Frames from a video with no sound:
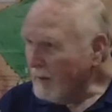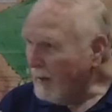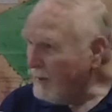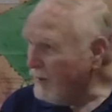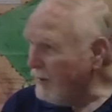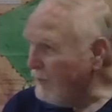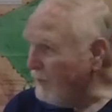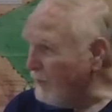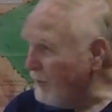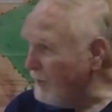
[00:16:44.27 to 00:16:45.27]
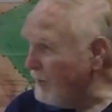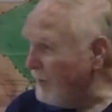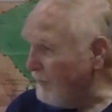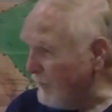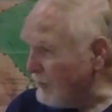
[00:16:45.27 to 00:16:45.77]
I'm thankful, though, that
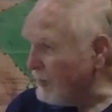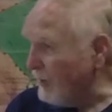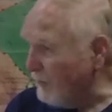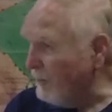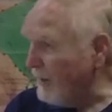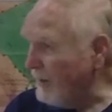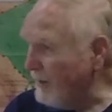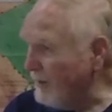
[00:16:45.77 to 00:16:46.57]
he first loved me.